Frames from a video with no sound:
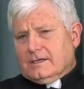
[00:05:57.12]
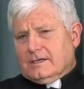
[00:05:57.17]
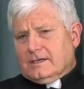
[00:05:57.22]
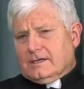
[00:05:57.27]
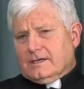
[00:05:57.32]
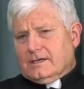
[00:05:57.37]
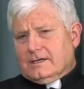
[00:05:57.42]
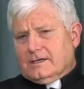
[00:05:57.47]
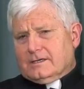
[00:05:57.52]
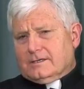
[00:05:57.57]

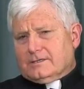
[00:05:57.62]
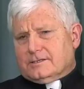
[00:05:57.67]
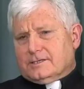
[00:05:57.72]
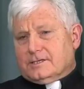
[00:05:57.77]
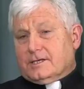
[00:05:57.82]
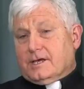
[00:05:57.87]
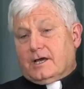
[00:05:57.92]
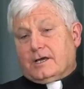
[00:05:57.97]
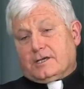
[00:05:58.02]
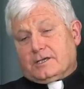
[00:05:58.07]
The
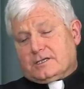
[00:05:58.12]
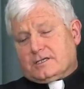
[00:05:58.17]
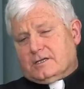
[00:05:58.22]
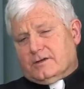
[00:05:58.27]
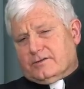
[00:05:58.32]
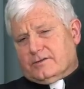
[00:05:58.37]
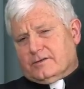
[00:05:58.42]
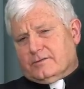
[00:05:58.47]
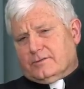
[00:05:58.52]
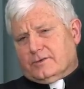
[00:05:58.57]
youngest
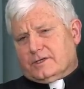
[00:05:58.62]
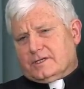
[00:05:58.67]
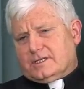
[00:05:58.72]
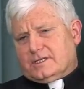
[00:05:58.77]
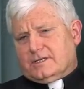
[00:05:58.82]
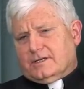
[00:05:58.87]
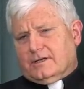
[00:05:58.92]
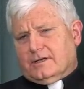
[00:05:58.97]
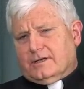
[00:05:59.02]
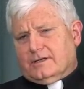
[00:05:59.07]
of them was
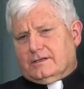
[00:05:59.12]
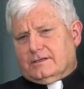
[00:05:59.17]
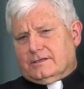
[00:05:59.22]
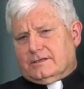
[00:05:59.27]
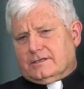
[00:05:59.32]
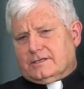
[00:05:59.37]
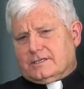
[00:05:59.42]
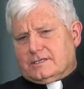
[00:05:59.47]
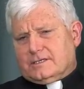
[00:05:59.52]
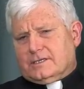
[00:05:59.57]

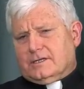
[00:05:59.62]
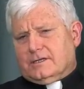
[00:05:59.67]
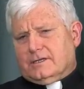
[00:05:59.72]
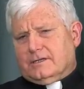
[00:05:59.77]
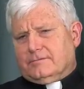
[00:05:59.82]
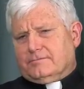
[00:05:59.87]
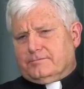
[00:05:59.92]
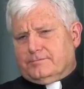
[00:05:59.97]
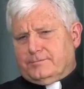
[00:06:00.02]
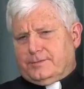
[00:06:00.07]

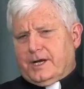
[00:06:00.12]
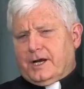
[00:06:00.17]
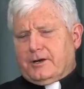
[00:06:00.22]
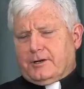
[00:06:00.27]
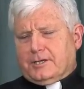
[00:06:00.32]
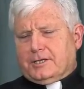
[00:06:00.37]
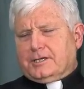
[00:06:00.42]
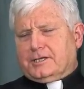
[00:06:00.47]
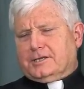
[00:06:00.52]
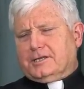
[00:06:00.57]
still
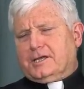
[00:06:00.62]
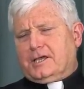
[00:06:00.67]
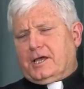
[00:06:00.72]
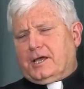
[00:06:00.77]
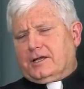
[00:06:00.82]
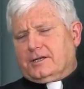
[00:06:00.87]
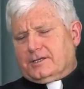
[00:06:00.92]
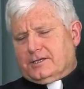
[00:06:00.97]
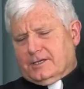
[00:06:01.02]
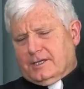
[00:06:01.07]
barely
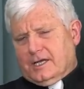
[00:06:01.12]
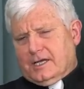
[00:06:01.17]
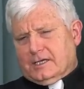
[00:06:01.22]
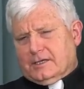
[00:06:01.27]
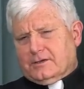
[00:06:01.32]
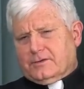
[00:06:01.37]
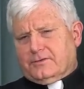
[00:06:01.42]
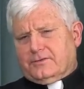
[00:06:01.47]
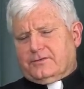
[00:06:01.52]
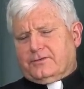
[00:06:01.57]
clinging to
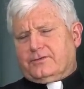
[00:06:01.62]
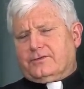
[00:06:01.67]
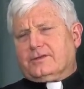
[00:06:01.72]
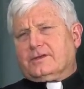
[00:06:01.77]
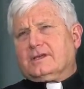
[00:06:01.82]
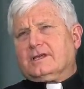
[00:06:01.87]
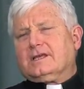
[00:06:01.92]
life,